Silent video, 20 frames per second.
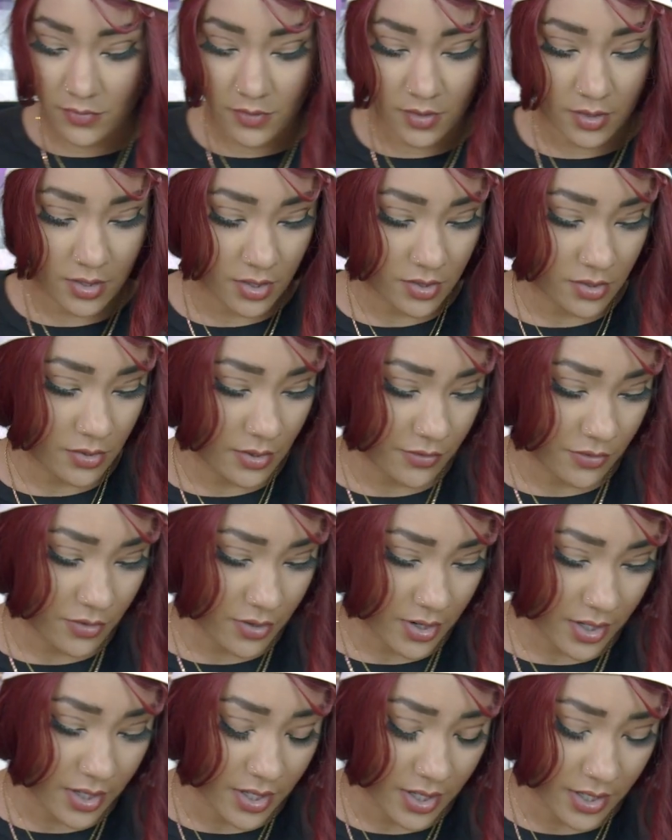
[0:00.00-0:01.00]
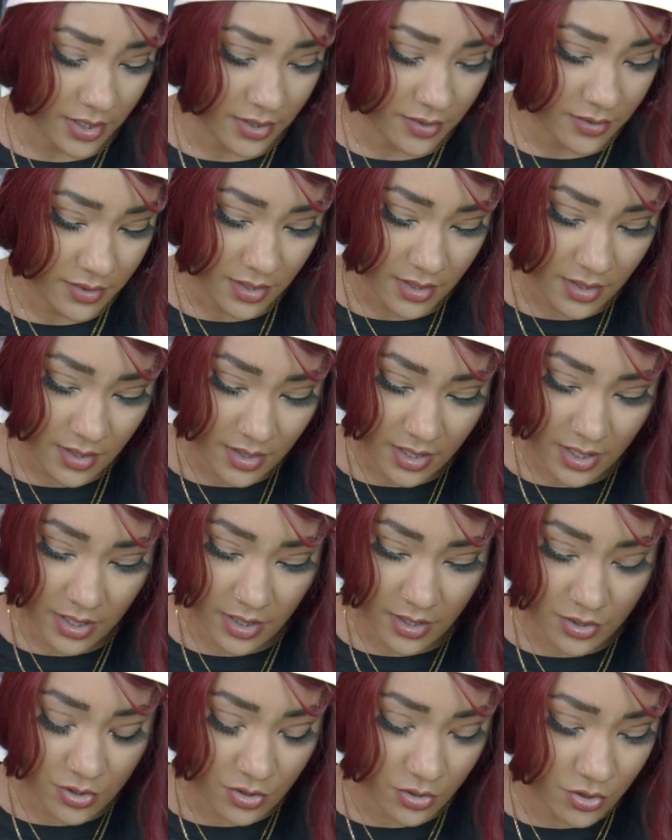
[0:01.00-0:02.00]
Okay, so after I cut it
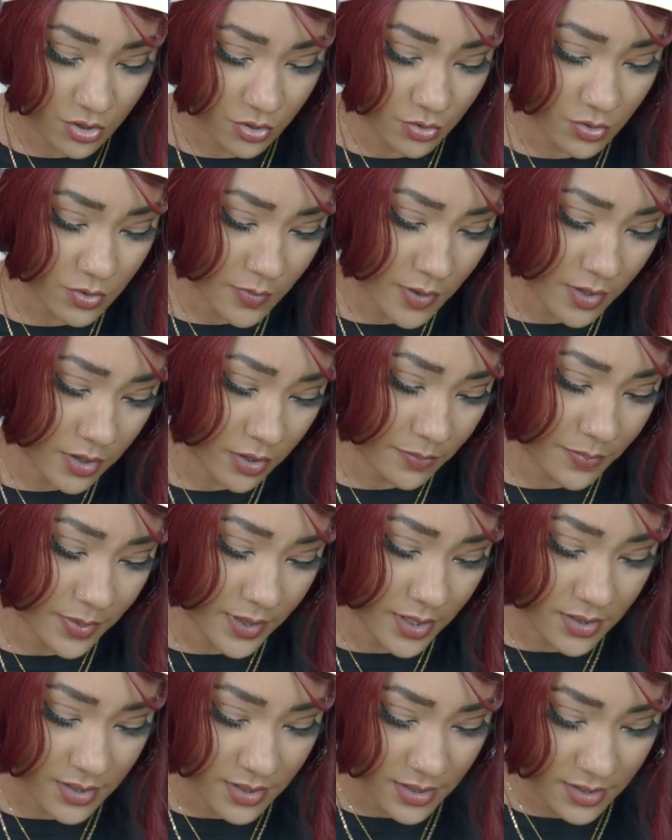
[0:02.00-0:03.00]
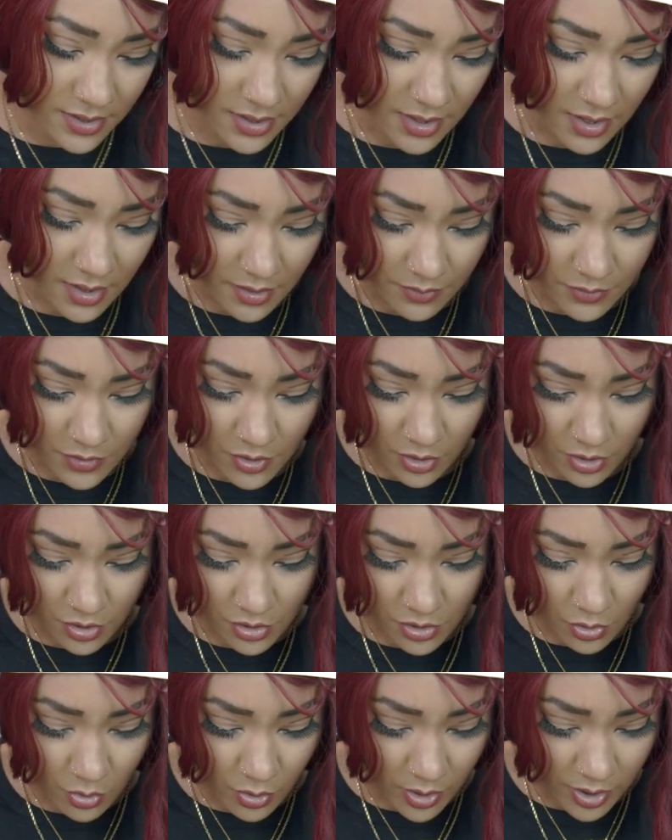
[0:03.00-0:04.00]
into 2 smaller pieces. I'm just gonna
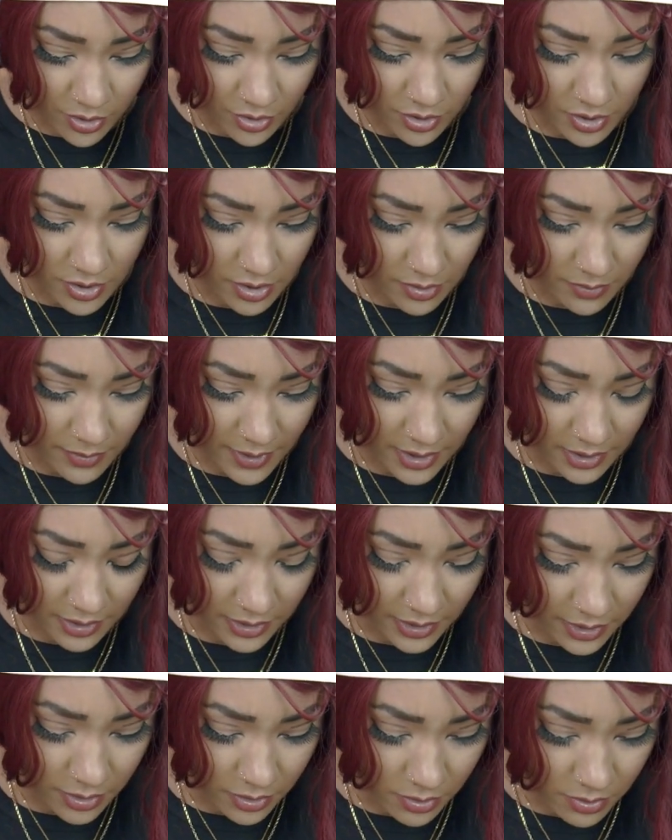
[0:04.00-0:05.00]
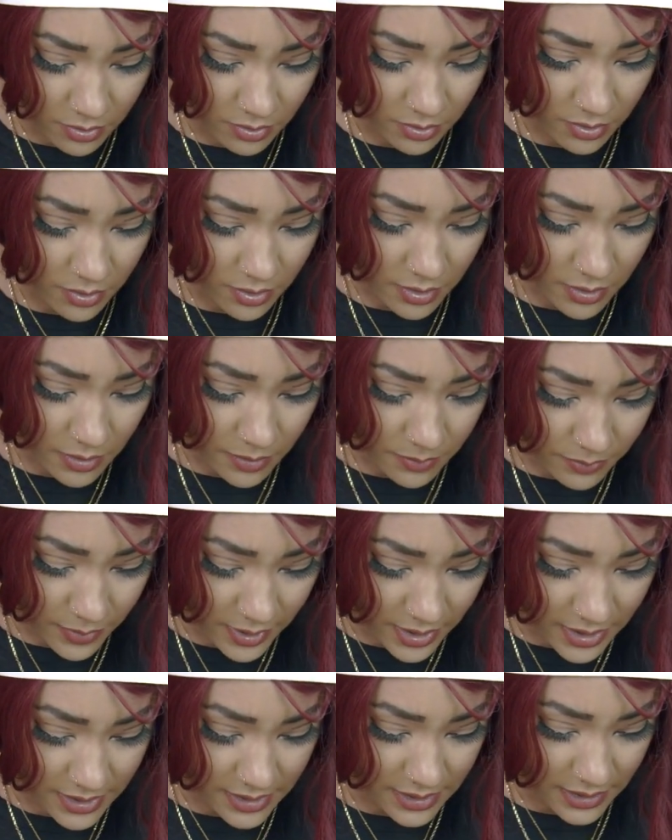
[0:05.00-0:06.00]
squirt. You're just gonna make little
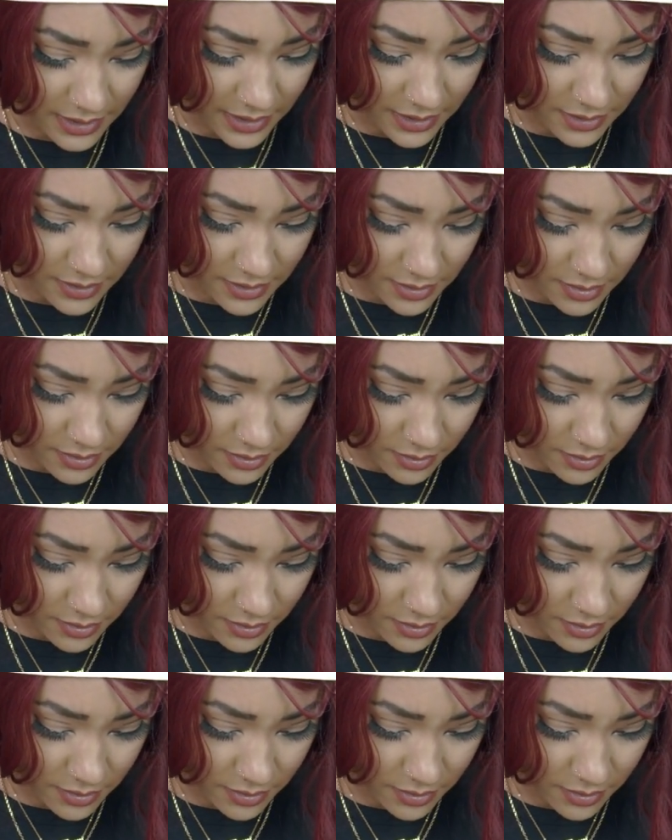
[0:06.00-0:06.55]
bitty slits